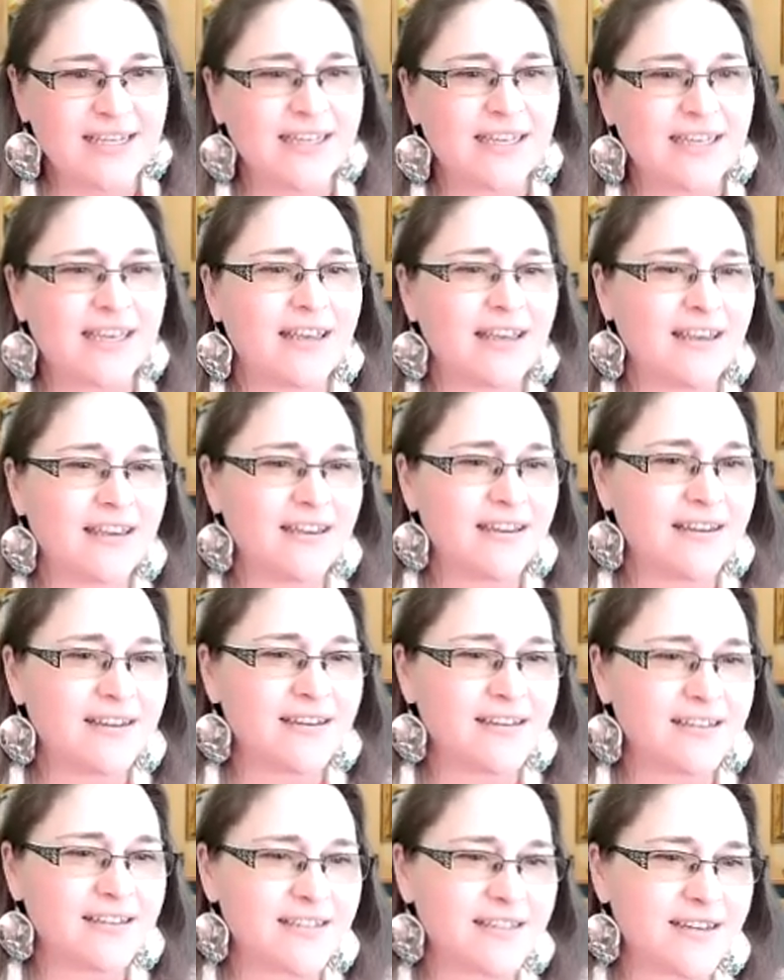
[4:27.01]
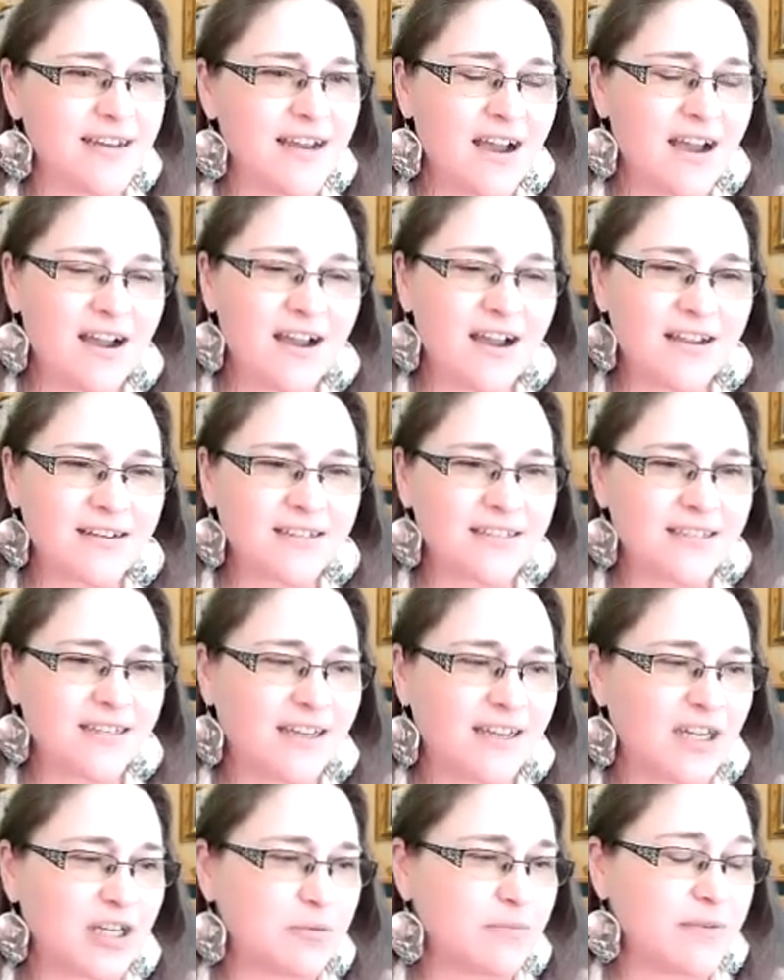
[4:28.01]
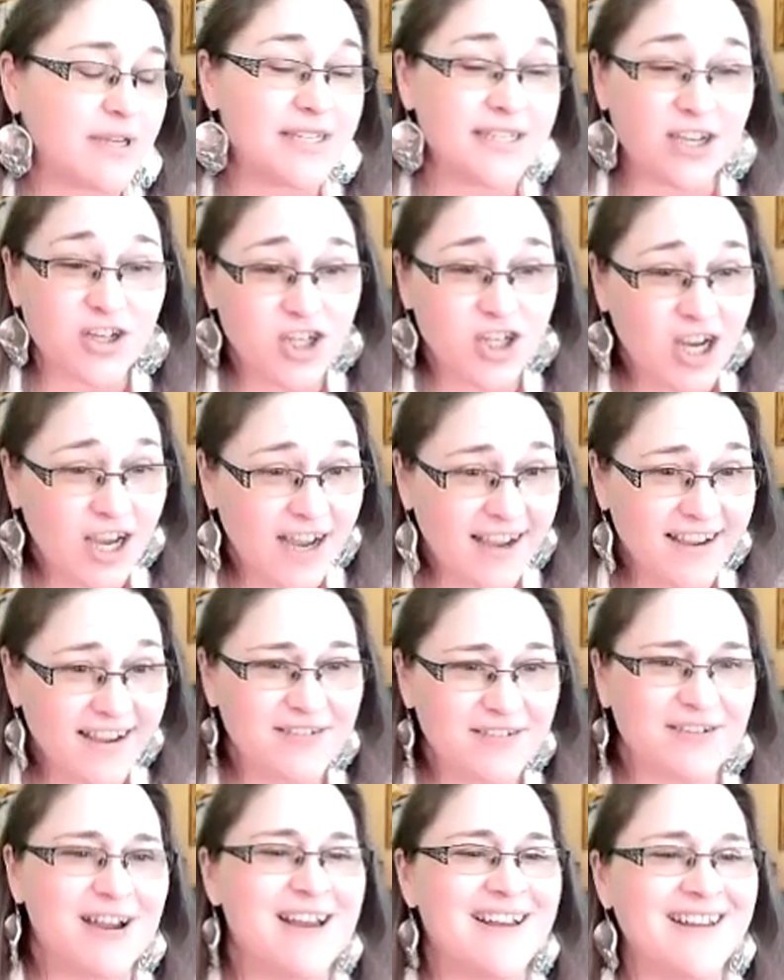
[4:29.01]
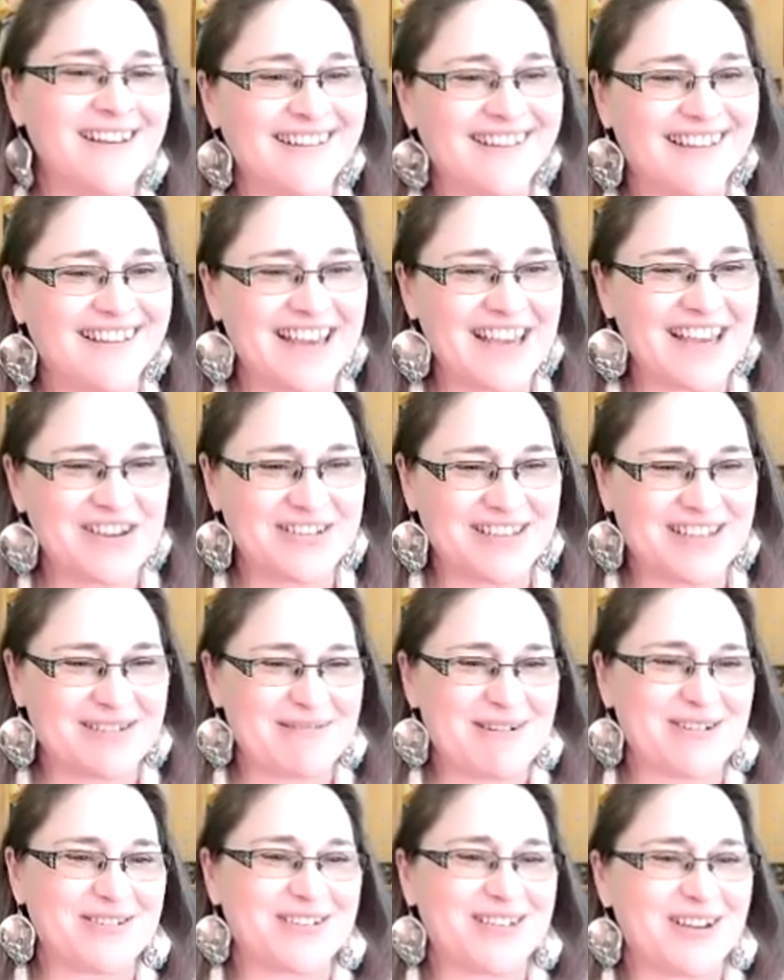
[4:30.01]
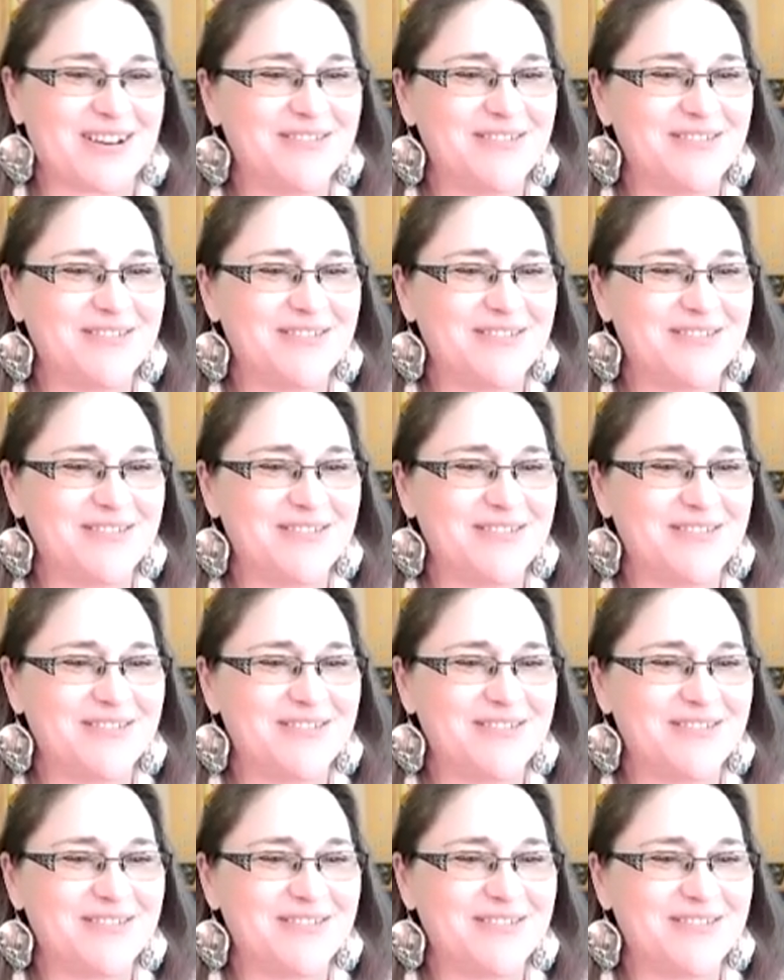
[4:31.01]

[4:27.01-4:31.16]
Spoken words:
He is not, he's not shy. You said about yourself.